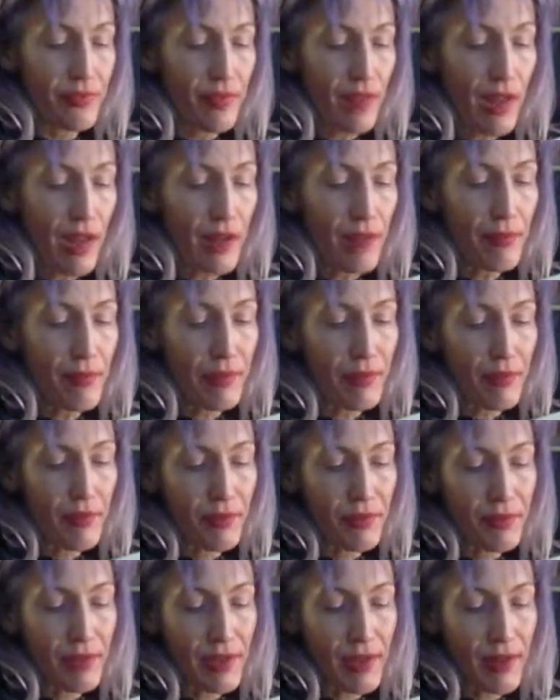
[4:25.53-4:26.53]
I
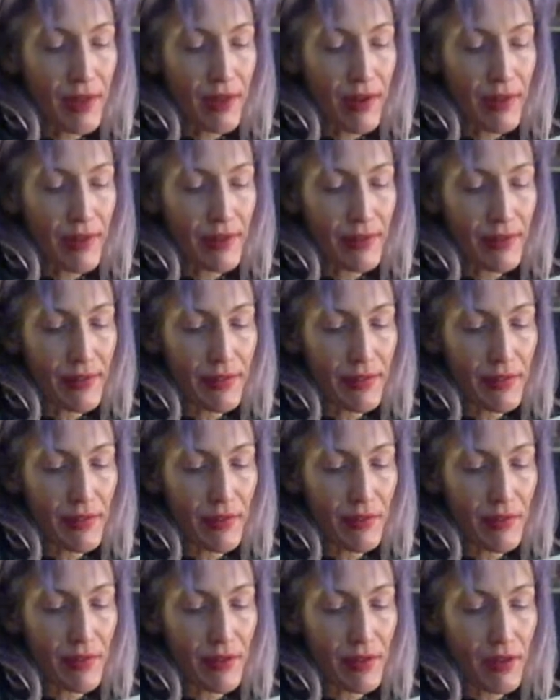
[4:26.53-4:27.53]
perused Craigslist in the
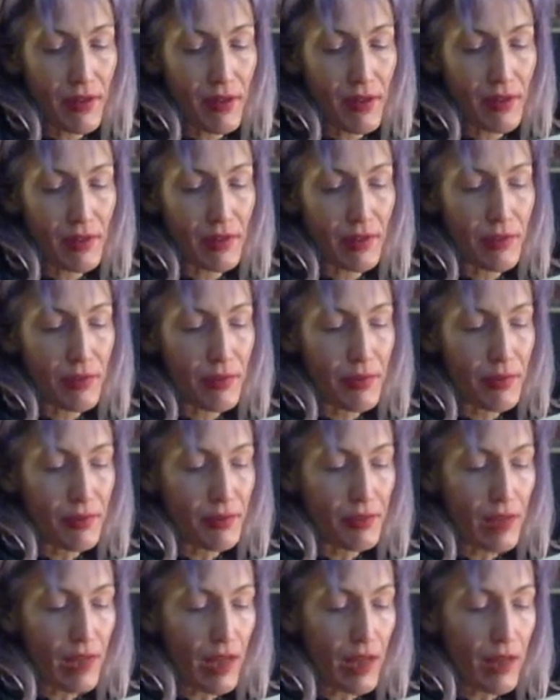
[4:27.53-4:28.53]
Reed College Computer
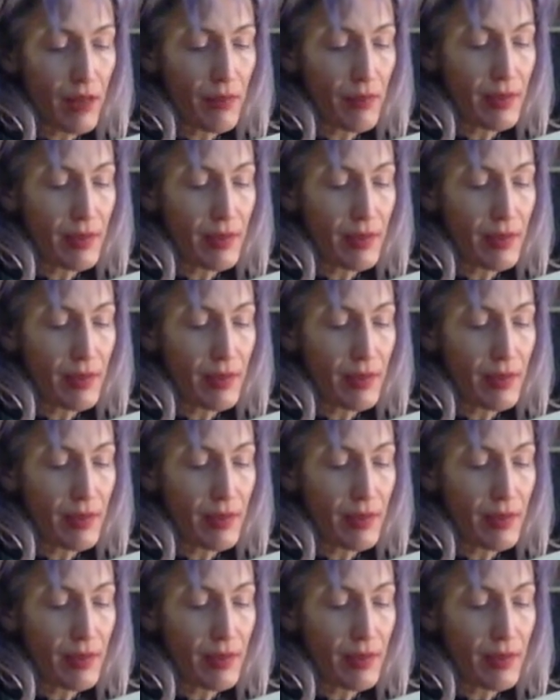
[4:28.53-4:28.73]
Lab